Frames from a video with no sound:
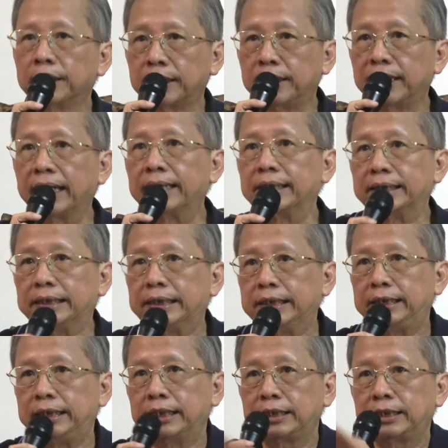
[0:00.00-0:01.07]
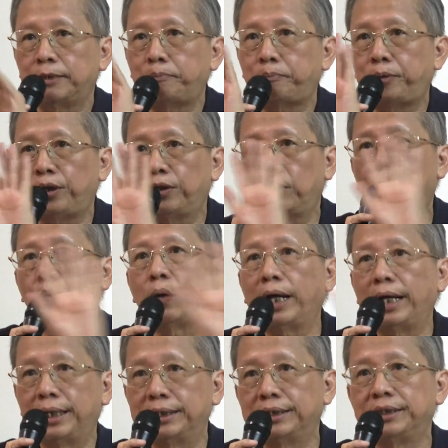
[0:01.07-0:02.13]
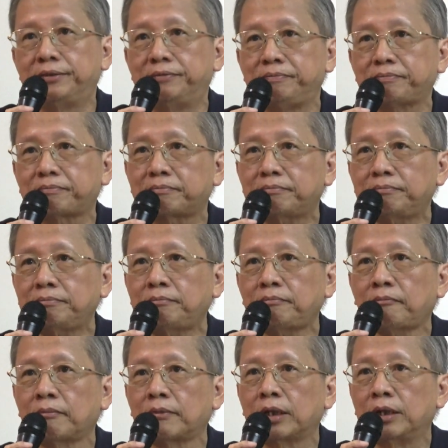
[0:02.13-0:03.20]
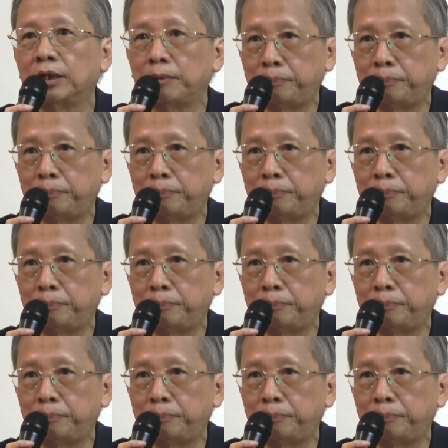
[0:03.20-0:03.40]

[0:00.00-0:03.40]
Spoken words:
Correct. It's just the pure awareness. The